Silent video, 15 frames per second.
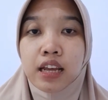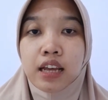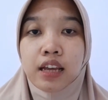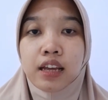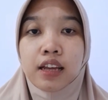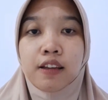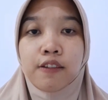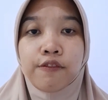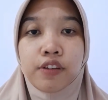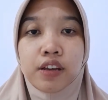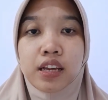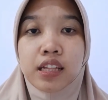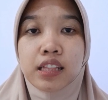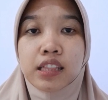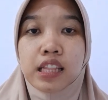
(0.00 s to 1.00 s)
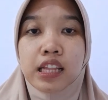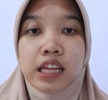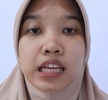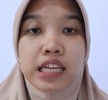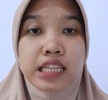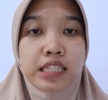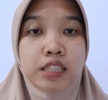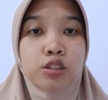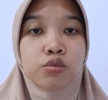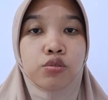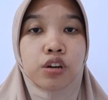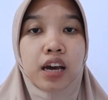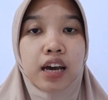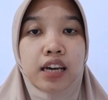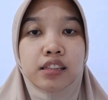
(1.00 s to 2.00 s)
if it is to
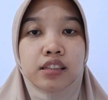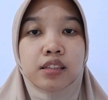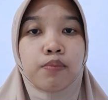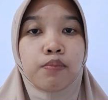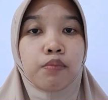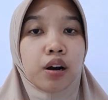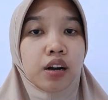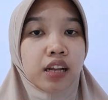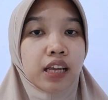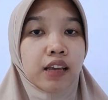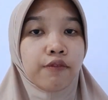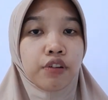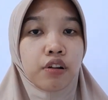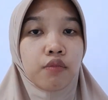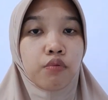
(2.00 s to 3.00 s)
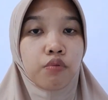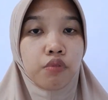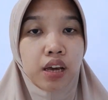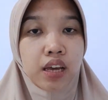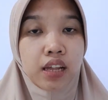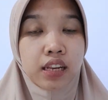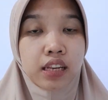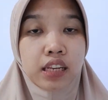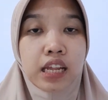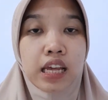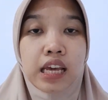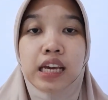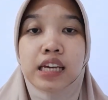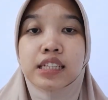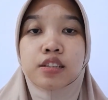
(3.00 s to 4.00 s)
hide the mark even when
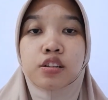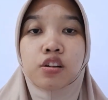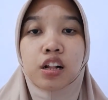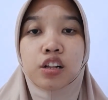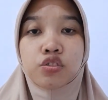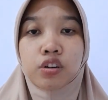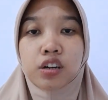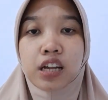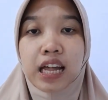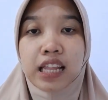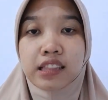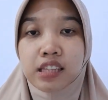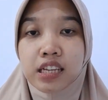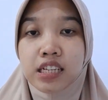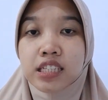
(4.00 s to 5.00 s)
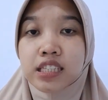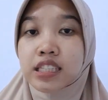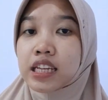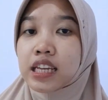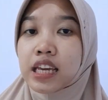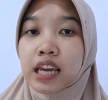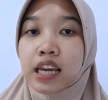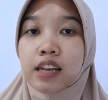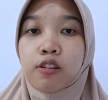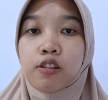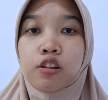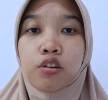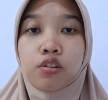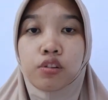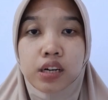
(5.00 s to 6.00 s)
its cultural context can no
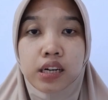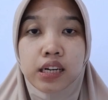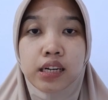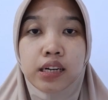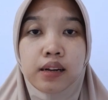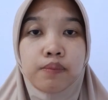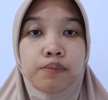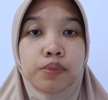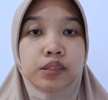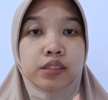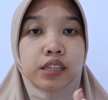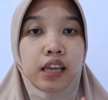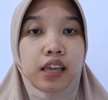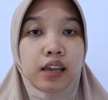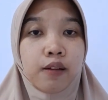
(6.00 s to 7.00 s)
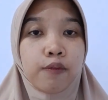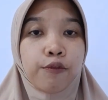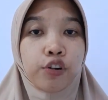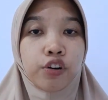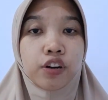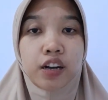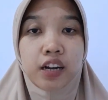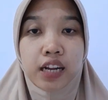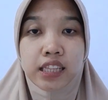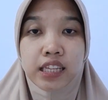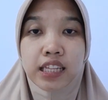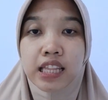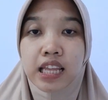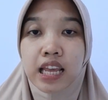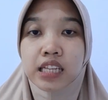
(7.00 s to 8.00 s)
longer be taken for granted,
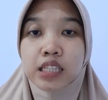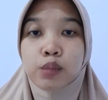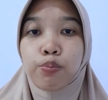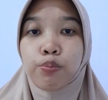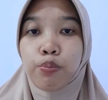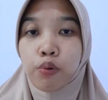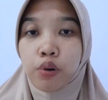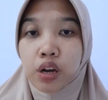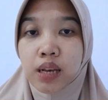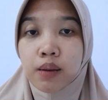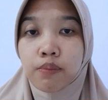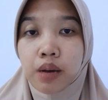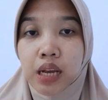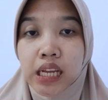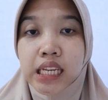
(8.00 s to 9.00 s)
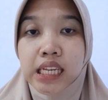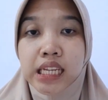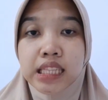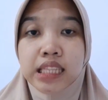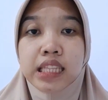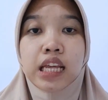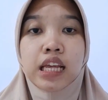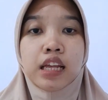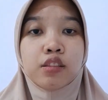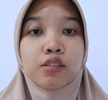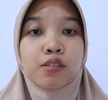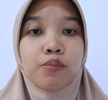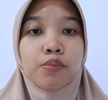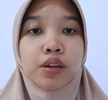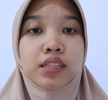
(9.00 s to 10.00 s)
its point may need
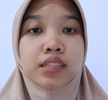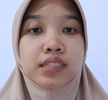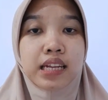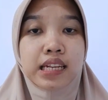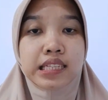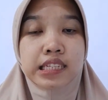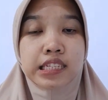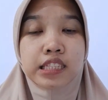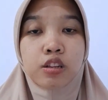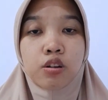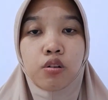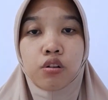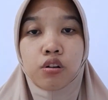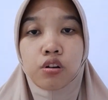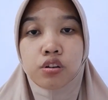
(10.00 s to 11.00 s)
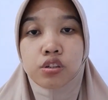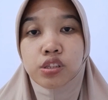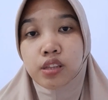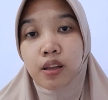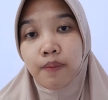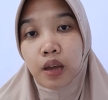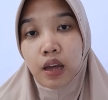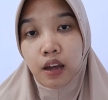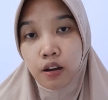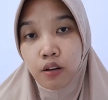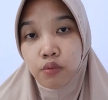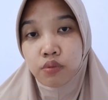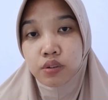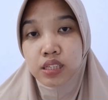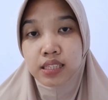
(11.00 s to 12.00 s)
to be adjusted or
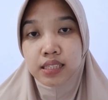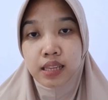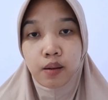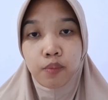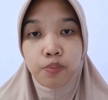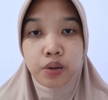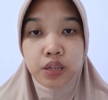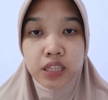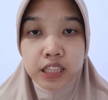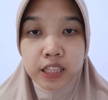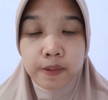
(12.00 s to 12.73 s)
somehow resharpened.